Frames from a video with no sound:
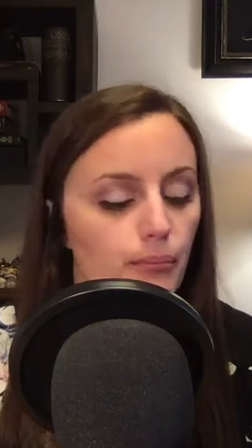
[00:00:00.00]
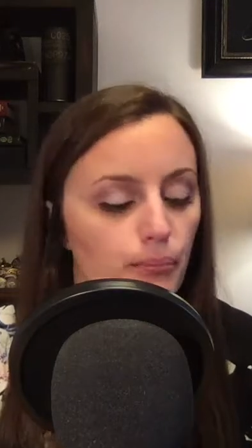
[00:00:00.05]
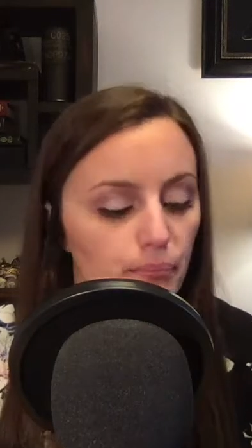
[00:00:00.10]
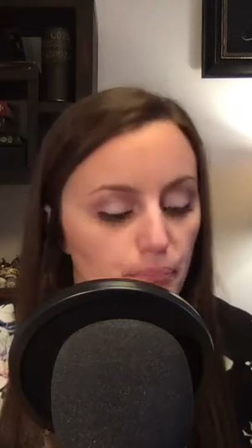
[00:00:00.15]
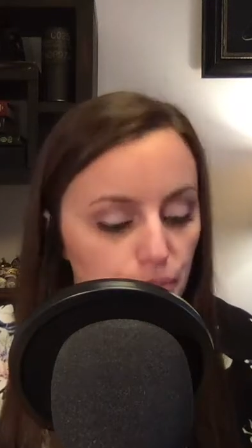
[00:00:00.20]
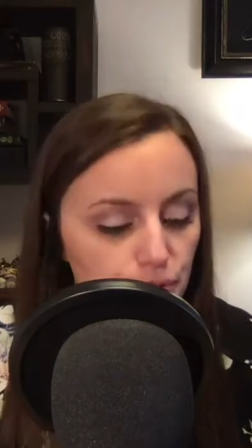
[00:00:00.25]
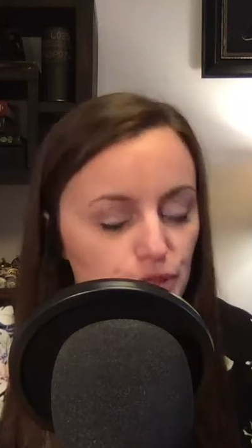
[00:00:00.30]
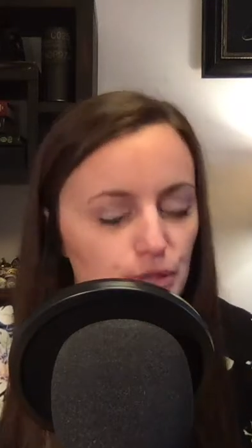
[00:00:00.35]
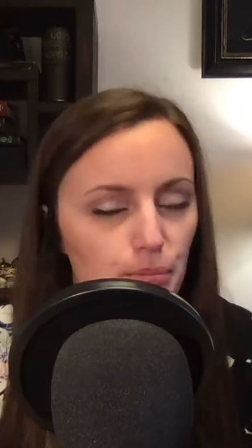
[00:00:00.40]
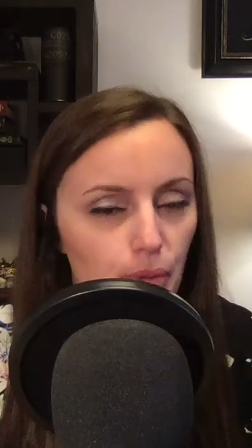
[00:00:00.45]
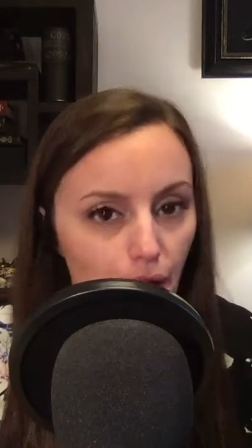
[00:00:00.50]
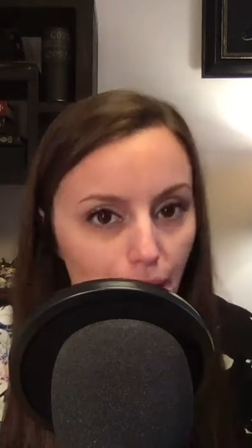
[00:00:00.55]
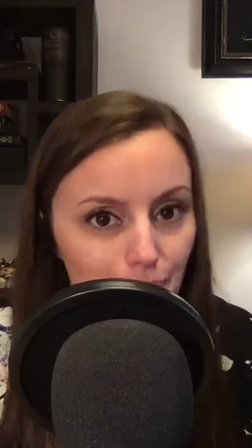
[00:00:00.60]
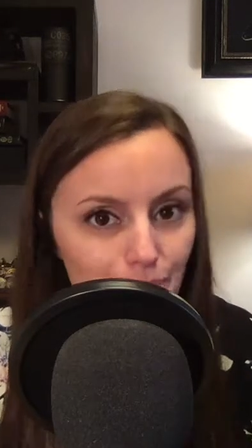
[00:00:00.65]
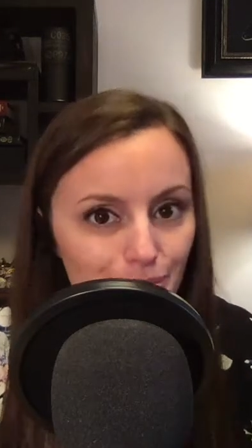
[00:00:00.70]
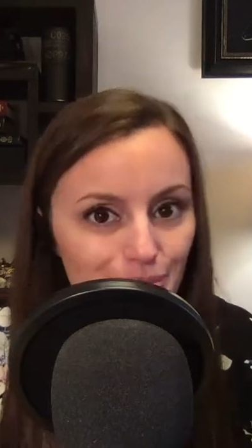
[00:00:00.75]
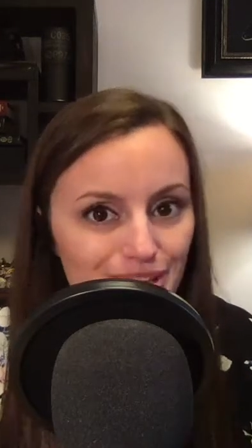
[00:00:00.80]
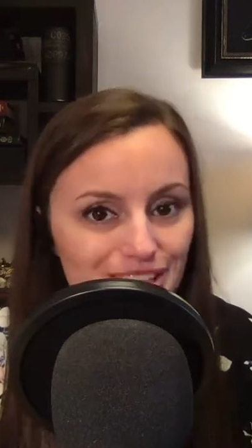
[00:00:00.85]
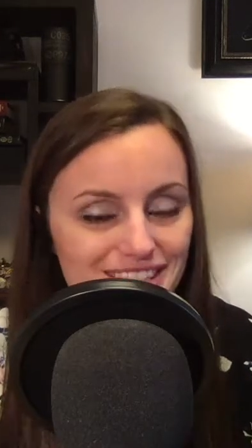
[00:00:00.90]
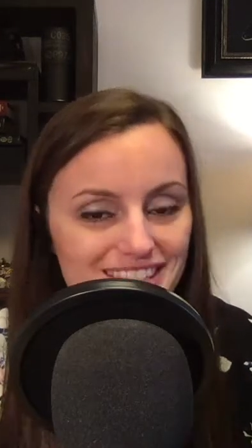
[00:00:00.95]
But the
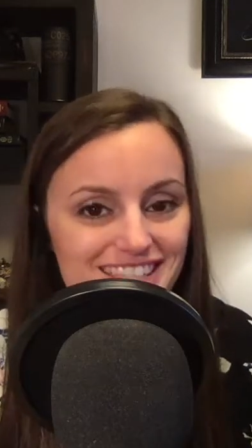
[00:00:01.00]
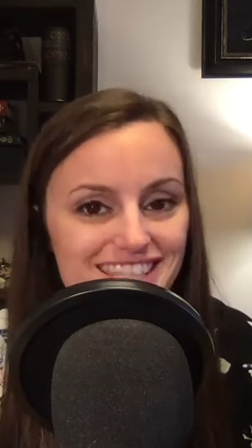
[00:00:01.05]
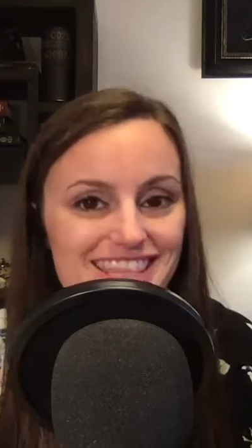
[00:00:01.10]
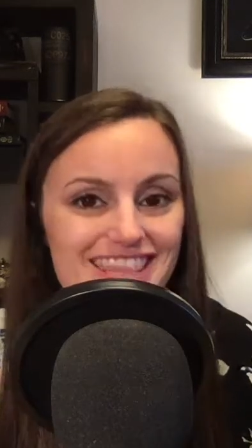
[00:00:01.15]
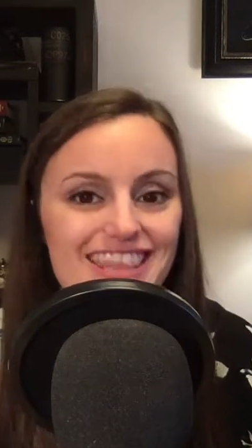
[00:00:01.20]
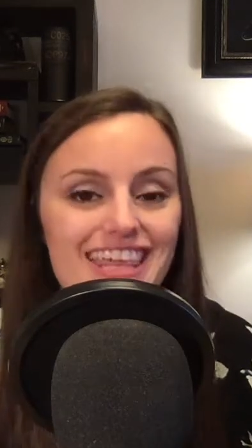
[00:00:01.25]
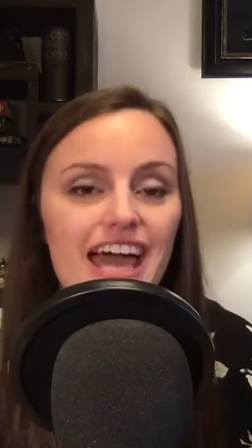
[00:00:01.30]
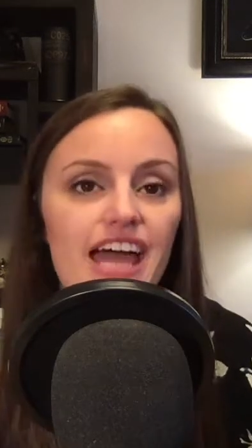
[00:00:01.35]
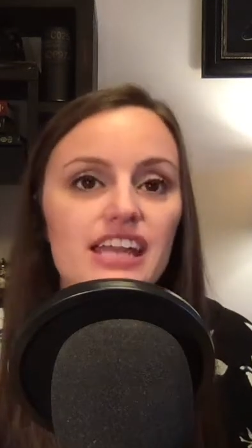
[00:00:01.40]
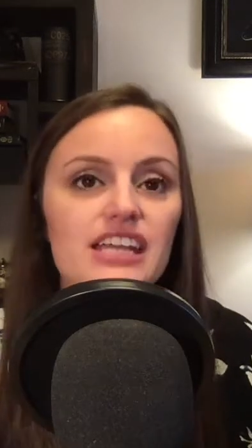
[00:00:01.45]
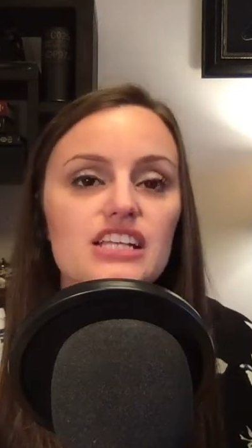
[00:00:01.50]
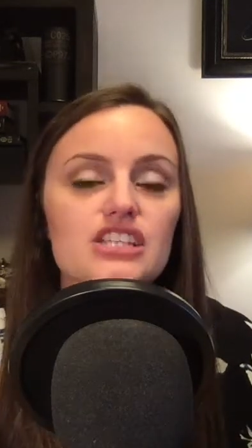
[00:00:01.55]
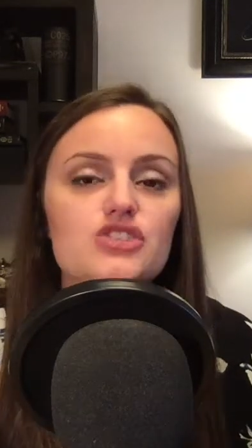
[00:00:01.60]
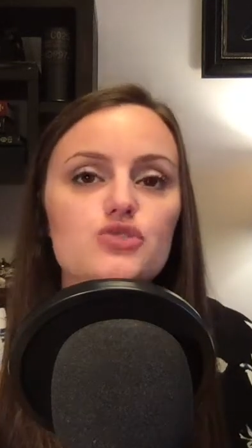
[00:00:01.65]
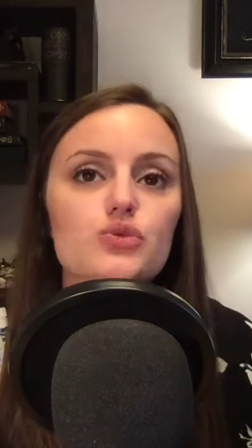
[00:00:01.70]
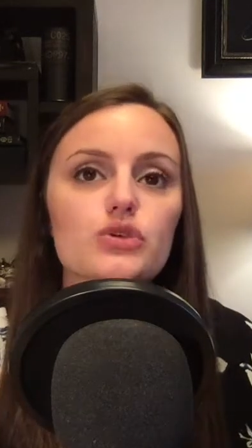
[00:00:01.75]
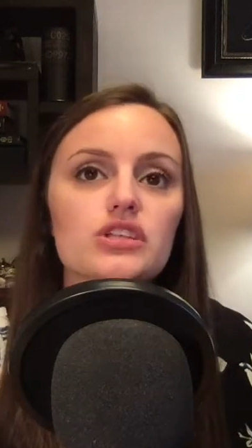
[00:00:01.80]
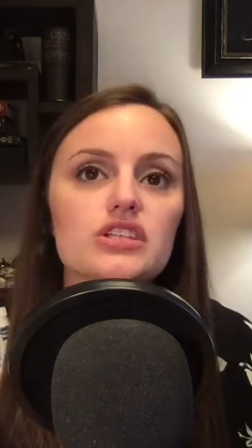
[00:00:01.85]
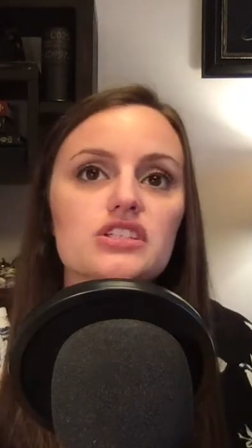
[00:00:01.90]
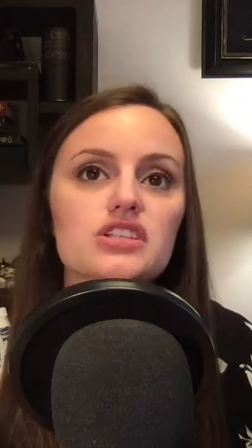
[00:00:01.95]
problem is that it's
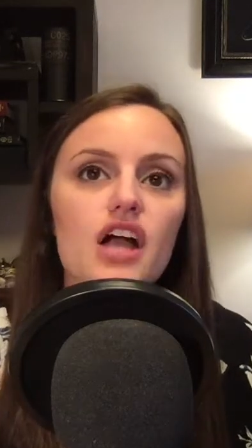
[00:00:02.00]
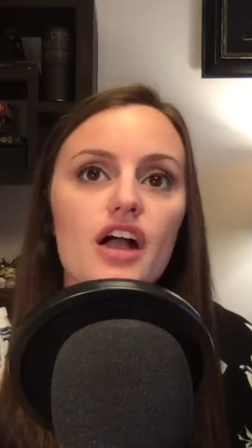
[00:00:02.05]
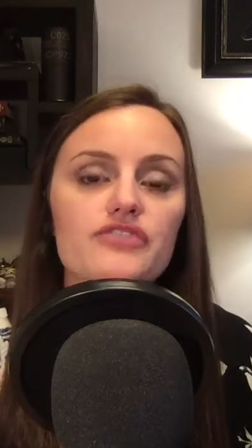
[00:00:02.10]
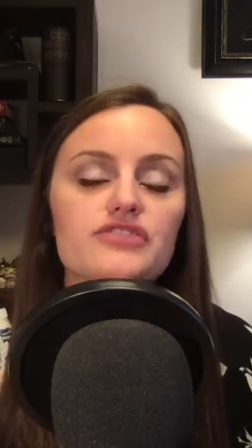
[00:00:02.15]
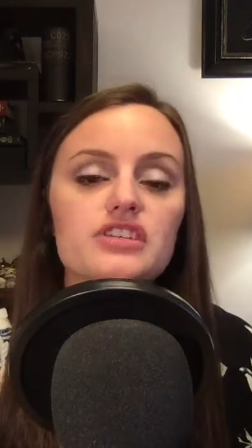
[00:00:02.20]
really tough